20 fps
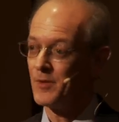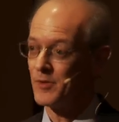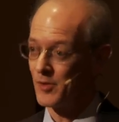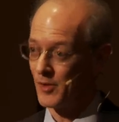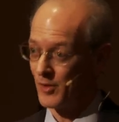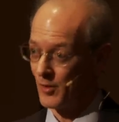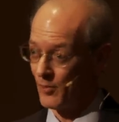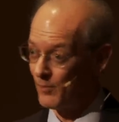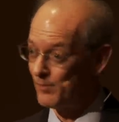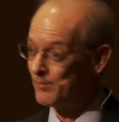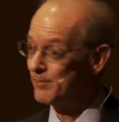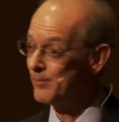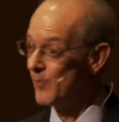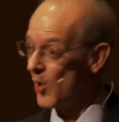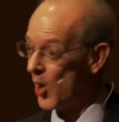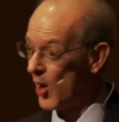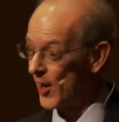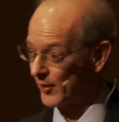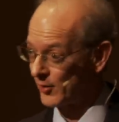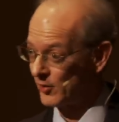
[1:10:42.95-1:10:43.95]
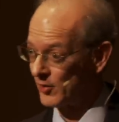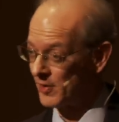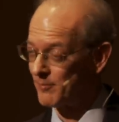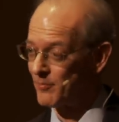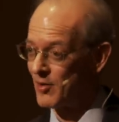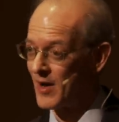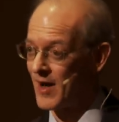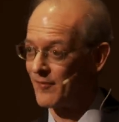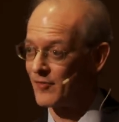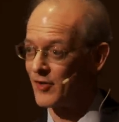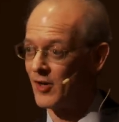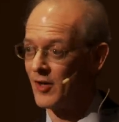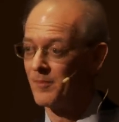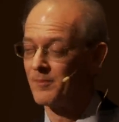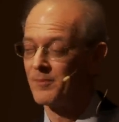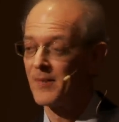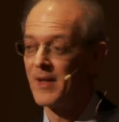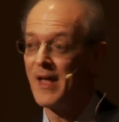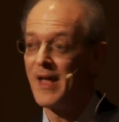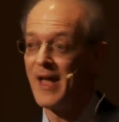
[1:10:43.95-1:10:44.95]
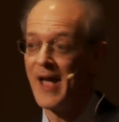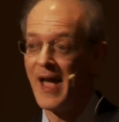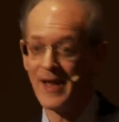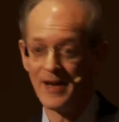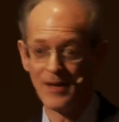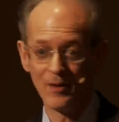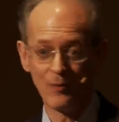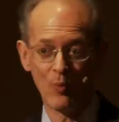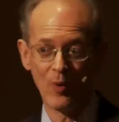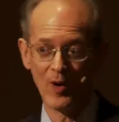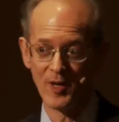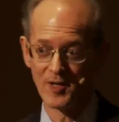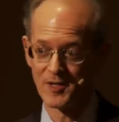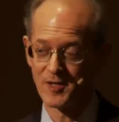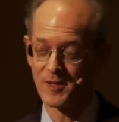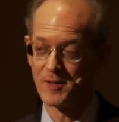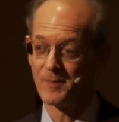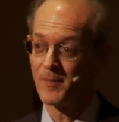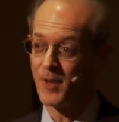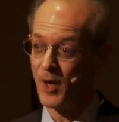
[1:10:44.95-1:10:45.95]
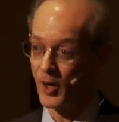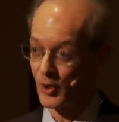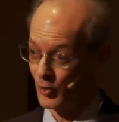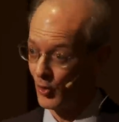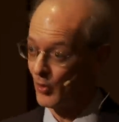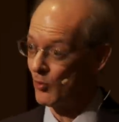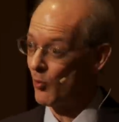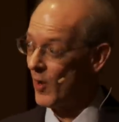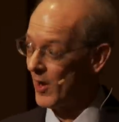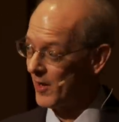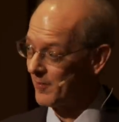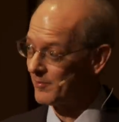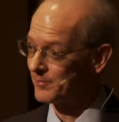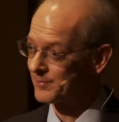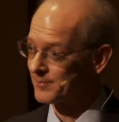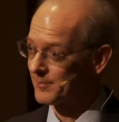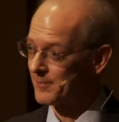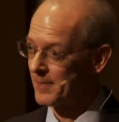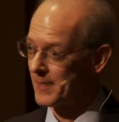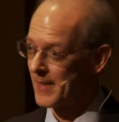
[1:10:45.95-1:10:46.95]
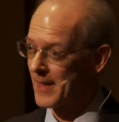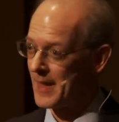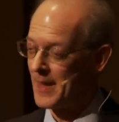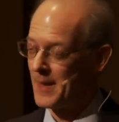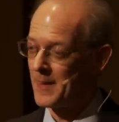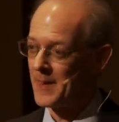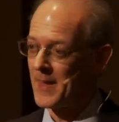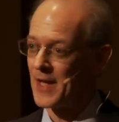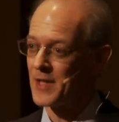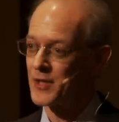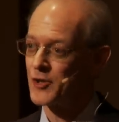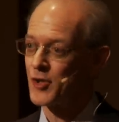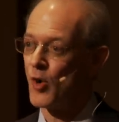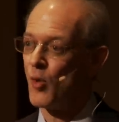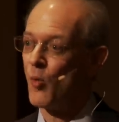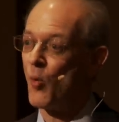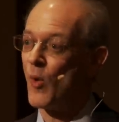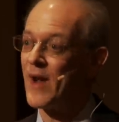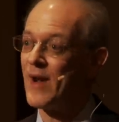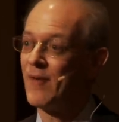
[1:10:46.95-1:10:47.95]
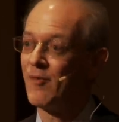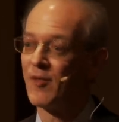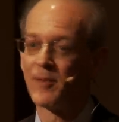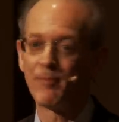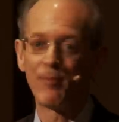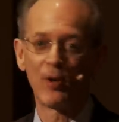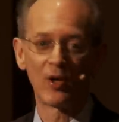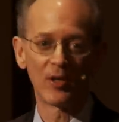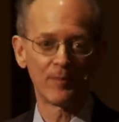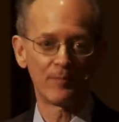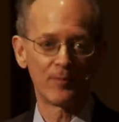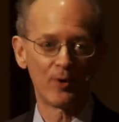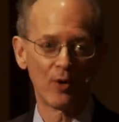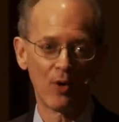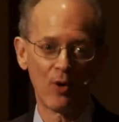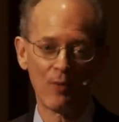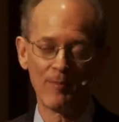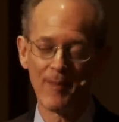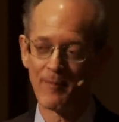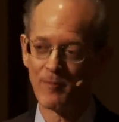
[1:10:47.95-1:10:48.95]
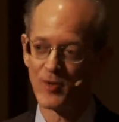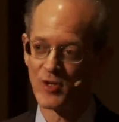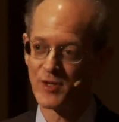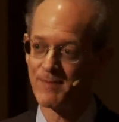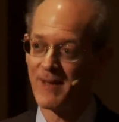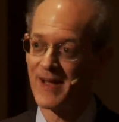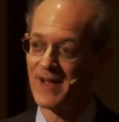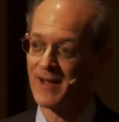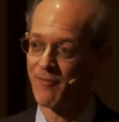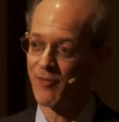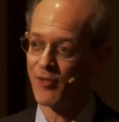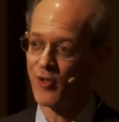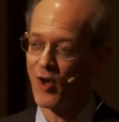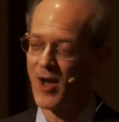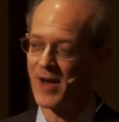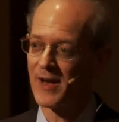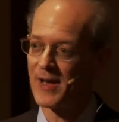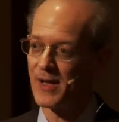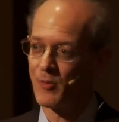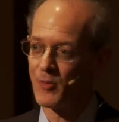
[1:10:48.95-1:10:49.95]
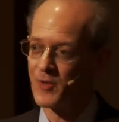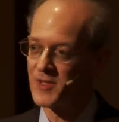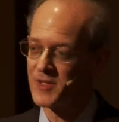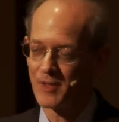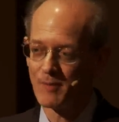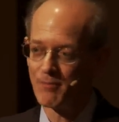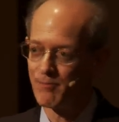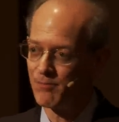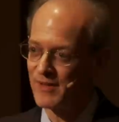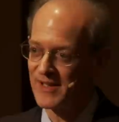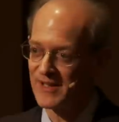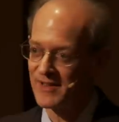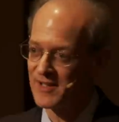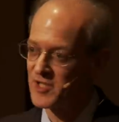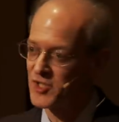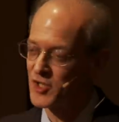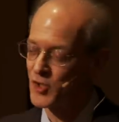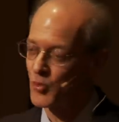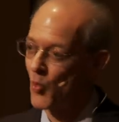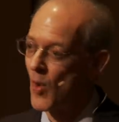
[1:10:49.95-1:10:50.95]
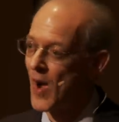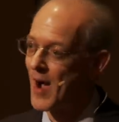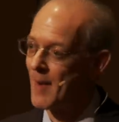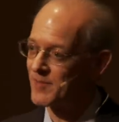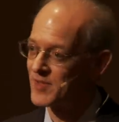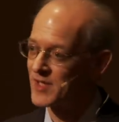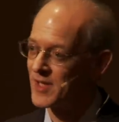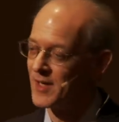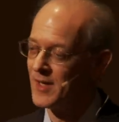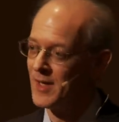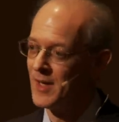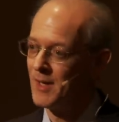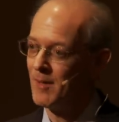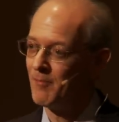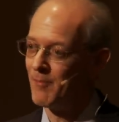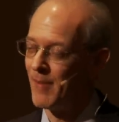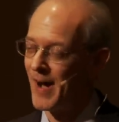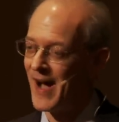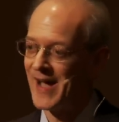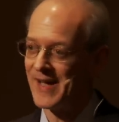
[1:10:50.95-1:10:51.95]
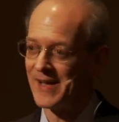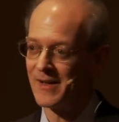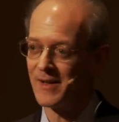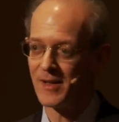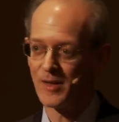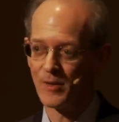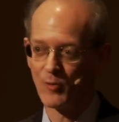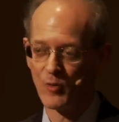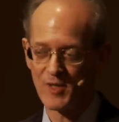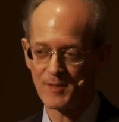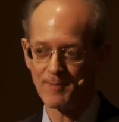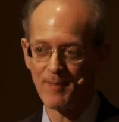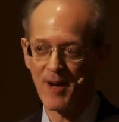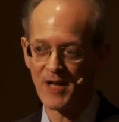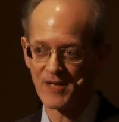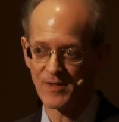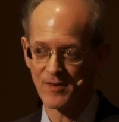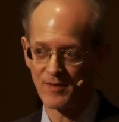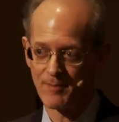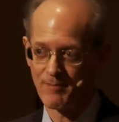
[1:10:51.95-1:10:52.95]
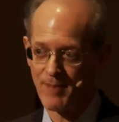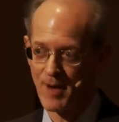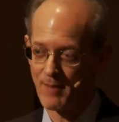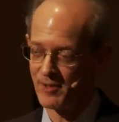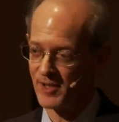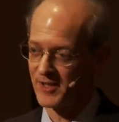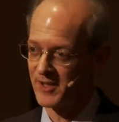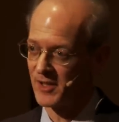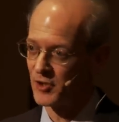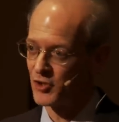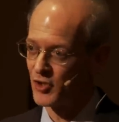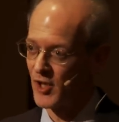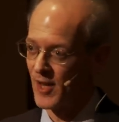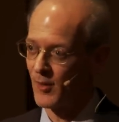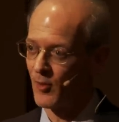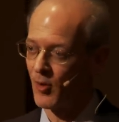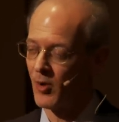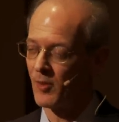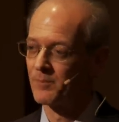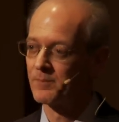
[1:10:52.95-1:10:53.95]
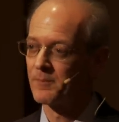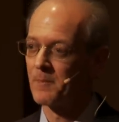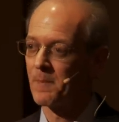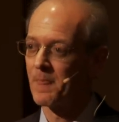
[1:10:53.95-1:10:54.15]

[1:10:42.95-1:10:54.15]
to the article in Pravda, and it was a good one. And so, whatever the Politburo members may have thought, it was completely swamped by the response of the public in general.